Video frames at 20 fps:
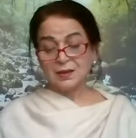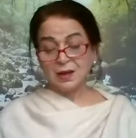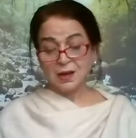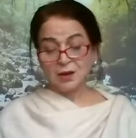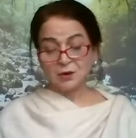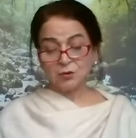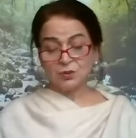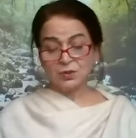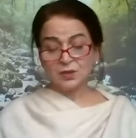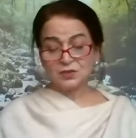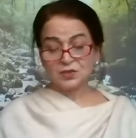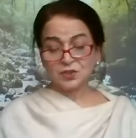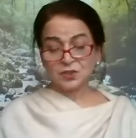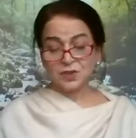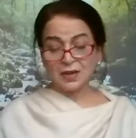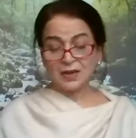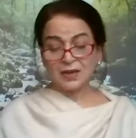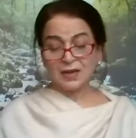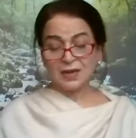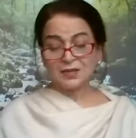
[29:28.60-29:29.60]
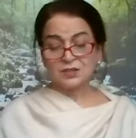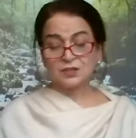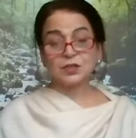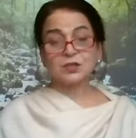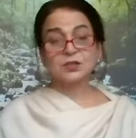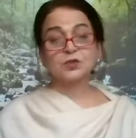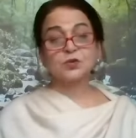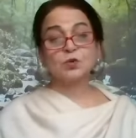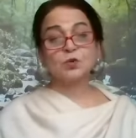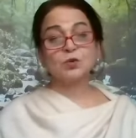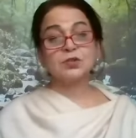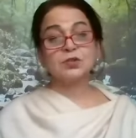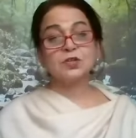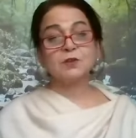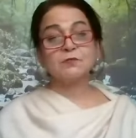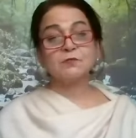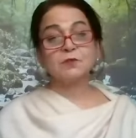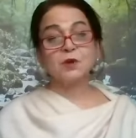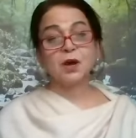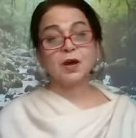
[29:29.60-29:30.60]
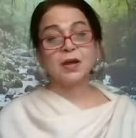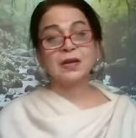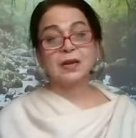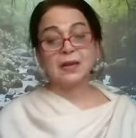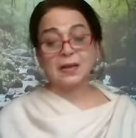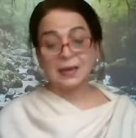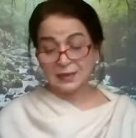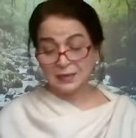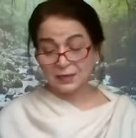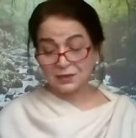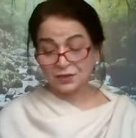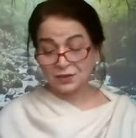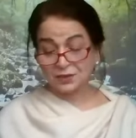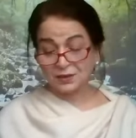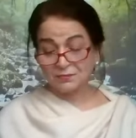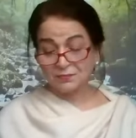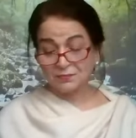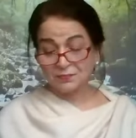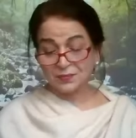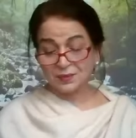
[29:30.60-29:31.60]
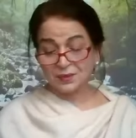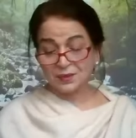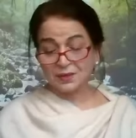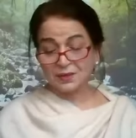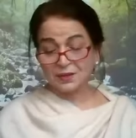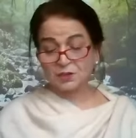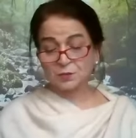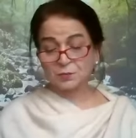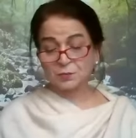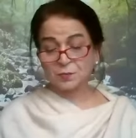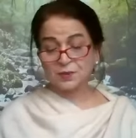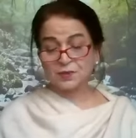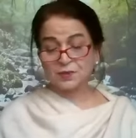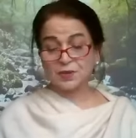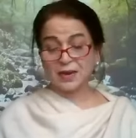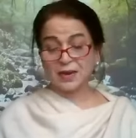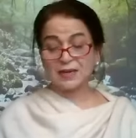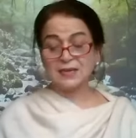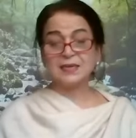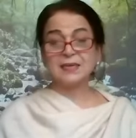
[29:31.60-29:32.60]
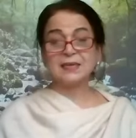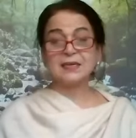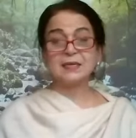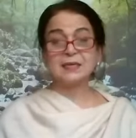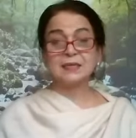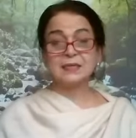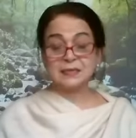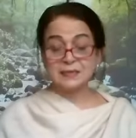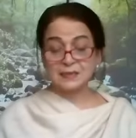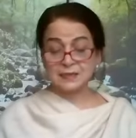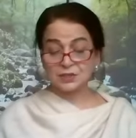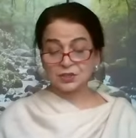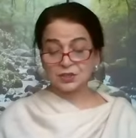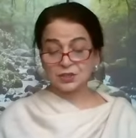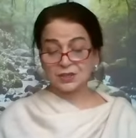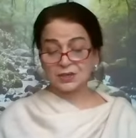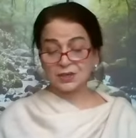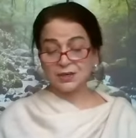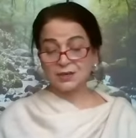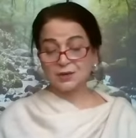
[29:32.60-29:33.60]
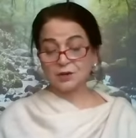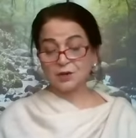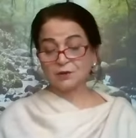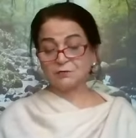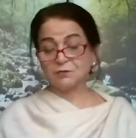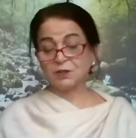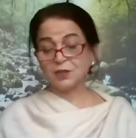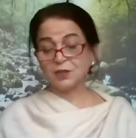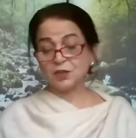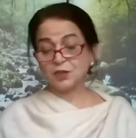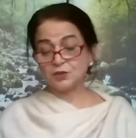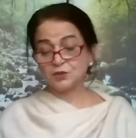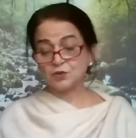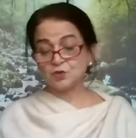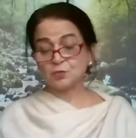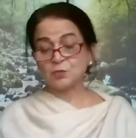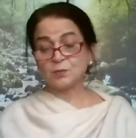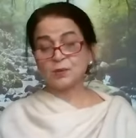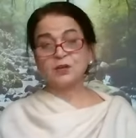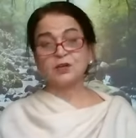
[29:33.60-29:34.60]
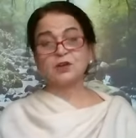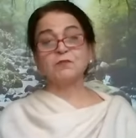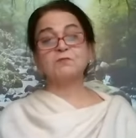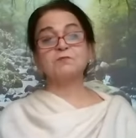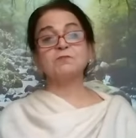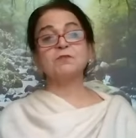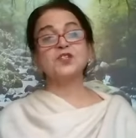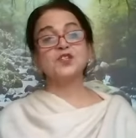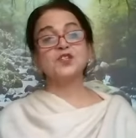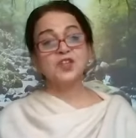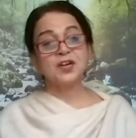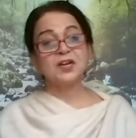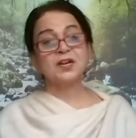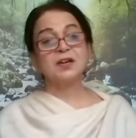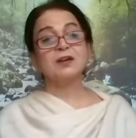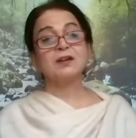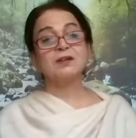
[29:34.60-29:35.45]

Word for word: how the sun as the source of all light is presiding deity of the instrument of vision.